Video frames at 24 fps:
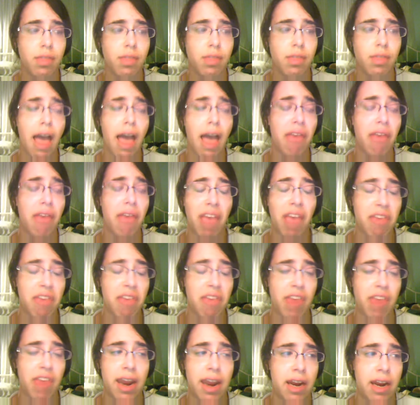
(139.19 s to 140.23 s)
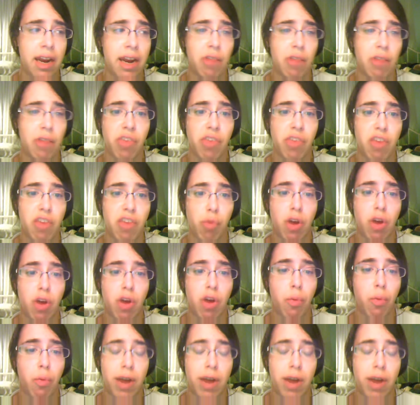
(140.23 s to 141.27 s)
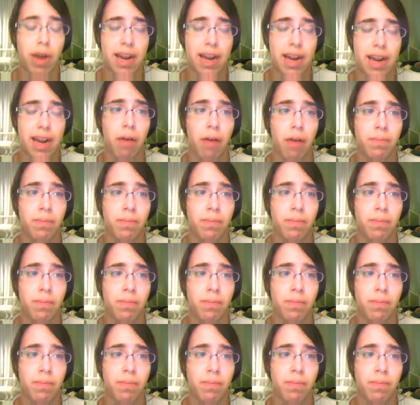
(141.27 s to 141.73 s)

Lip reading: as I said and as Lise Wheel pointed out,